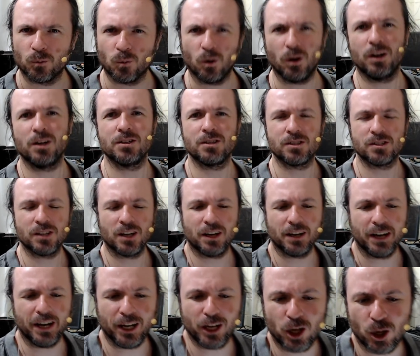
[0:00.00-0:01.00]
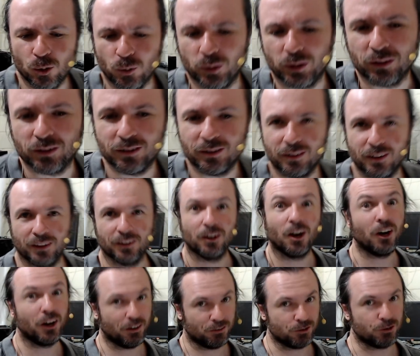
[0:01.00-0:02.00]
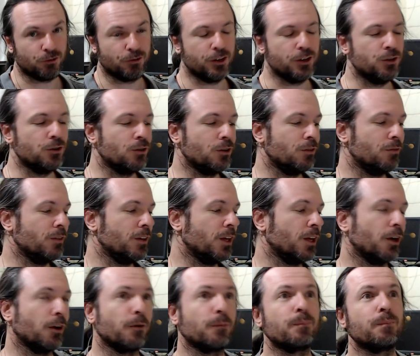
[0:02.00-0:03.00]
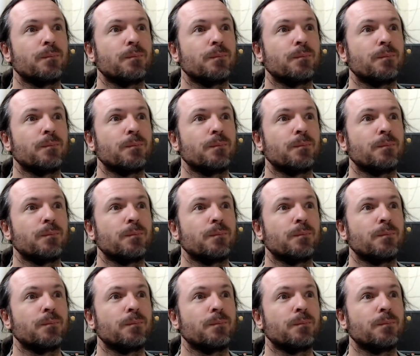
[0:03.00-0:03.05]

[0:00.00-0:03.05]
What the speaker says: why does it sound echoey? And then I'll have to redo the video.